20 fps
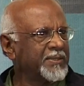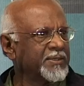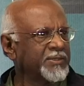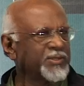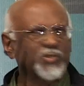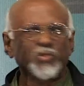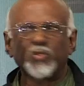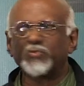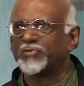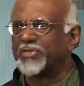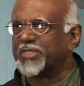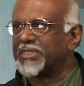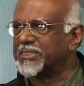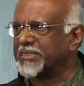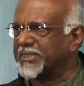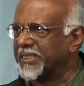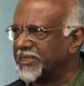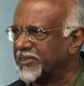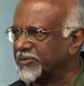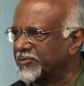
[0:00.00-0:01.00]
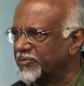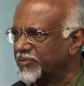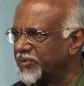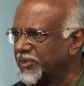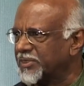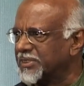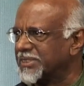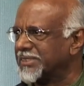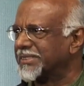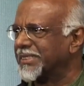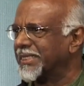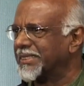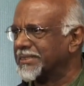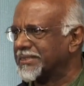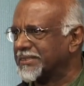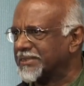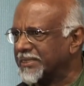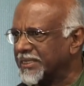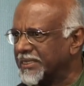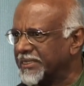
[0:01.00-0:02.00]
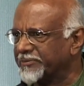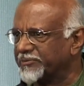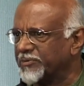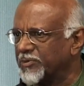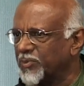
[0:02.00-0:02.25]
Sufi state if you want, Zen state if